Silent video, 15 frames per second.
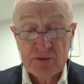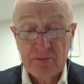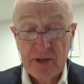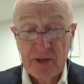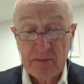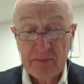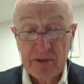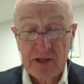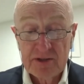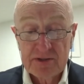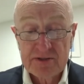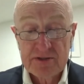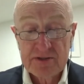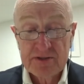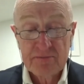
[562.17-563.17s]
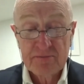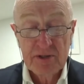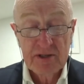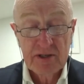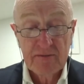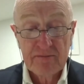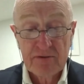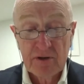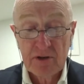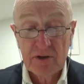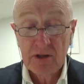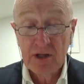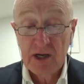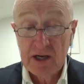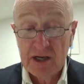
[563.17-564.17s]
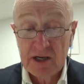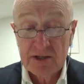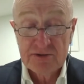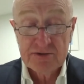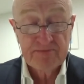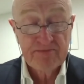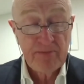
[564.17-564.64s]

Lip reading: bank balance sheets have become very large.